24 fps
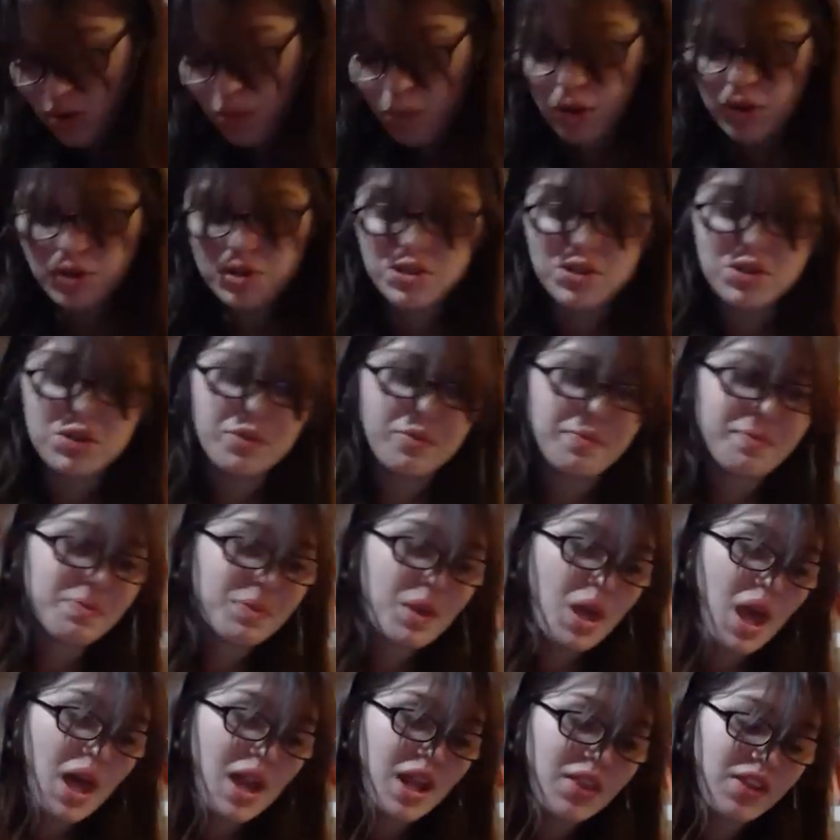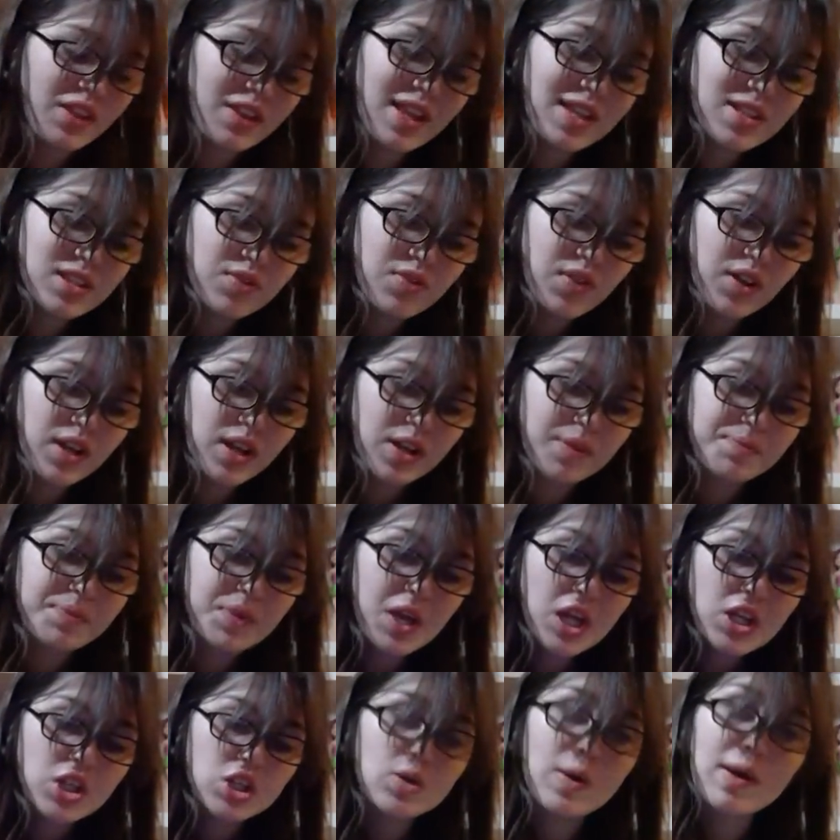want to. I think that's funny.
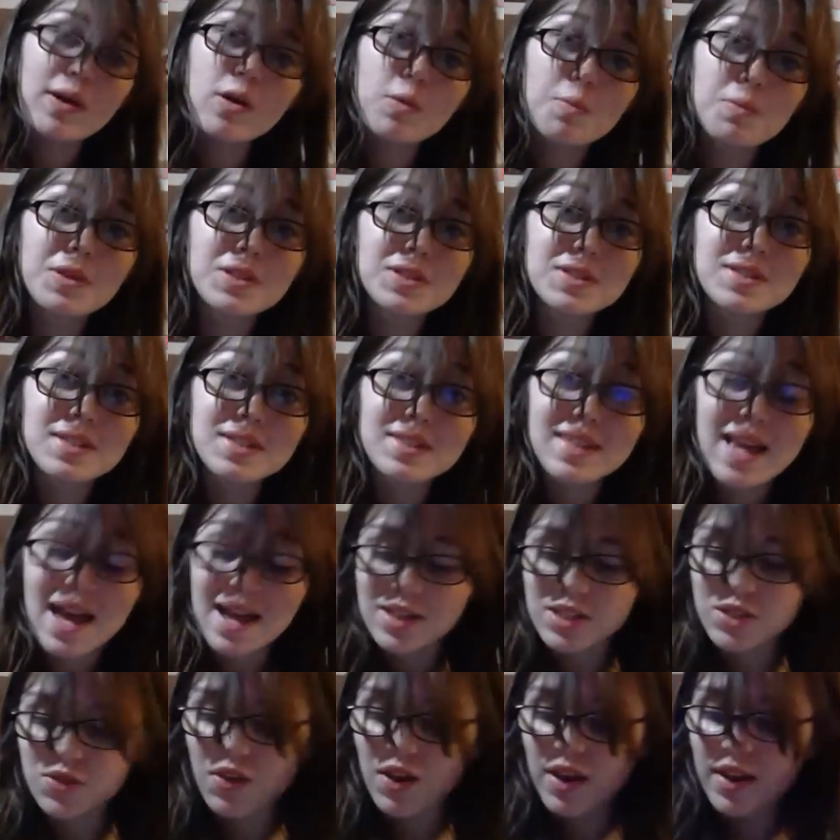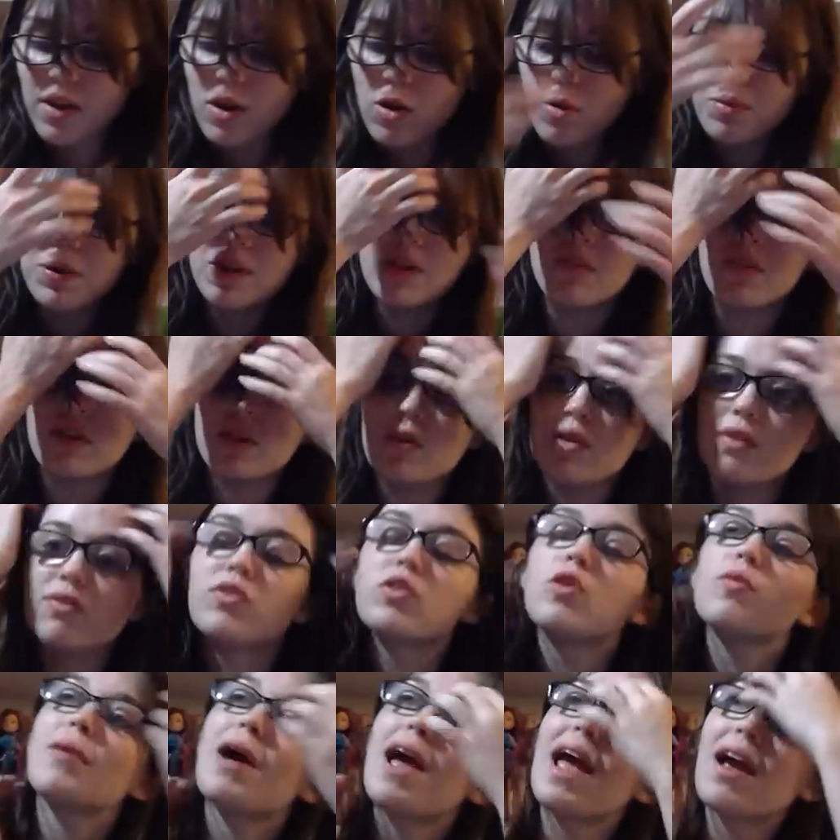So I hope this is a satisfying opening video, even
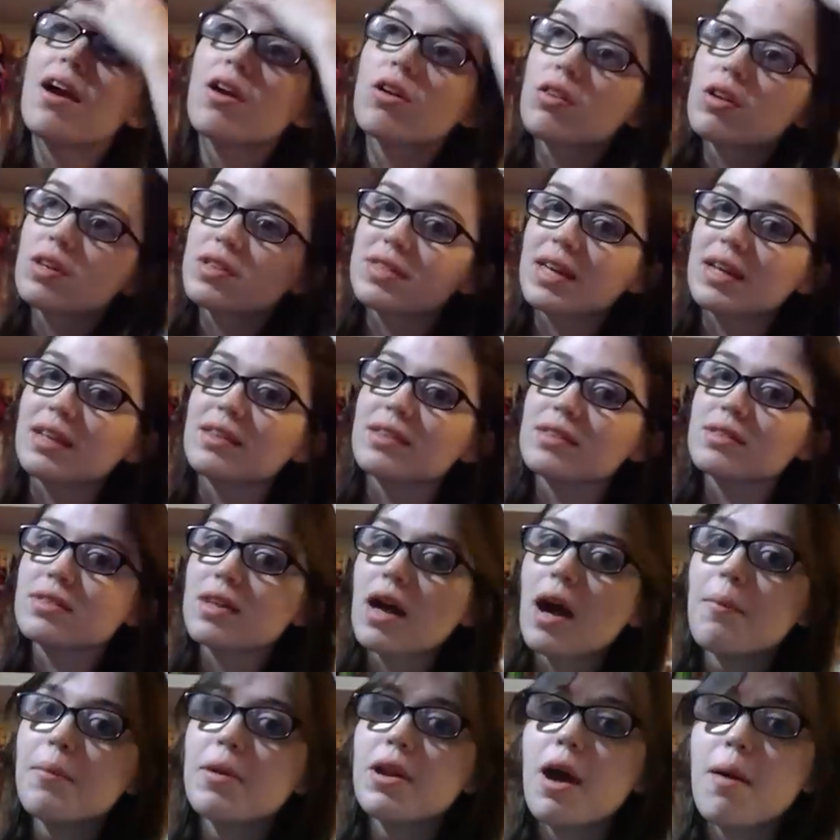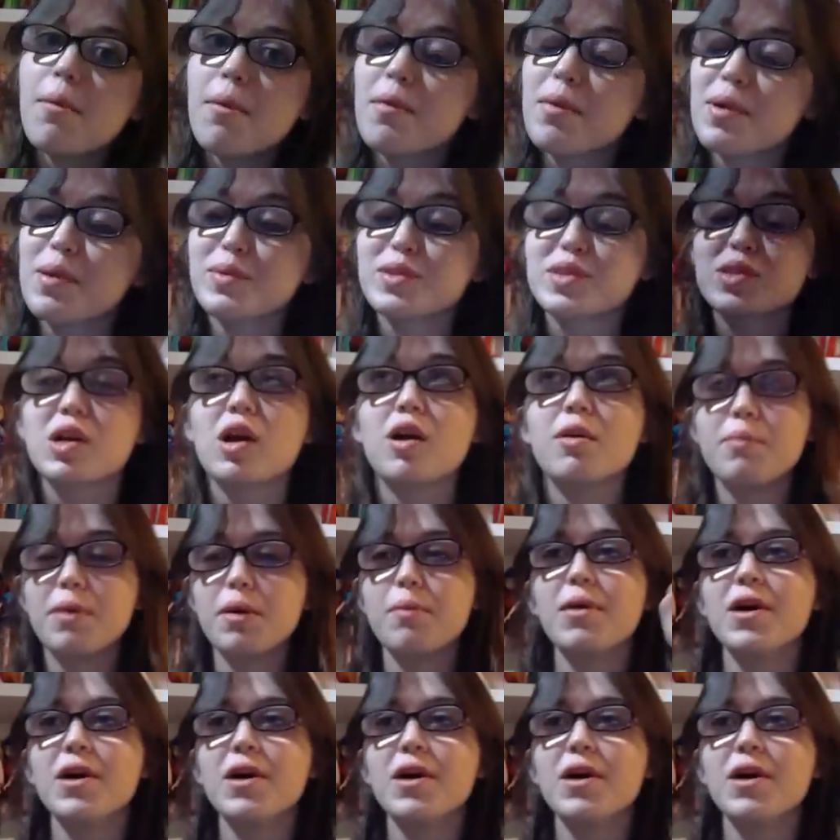though my hair looks like this. I'm gonna I'm about to cut my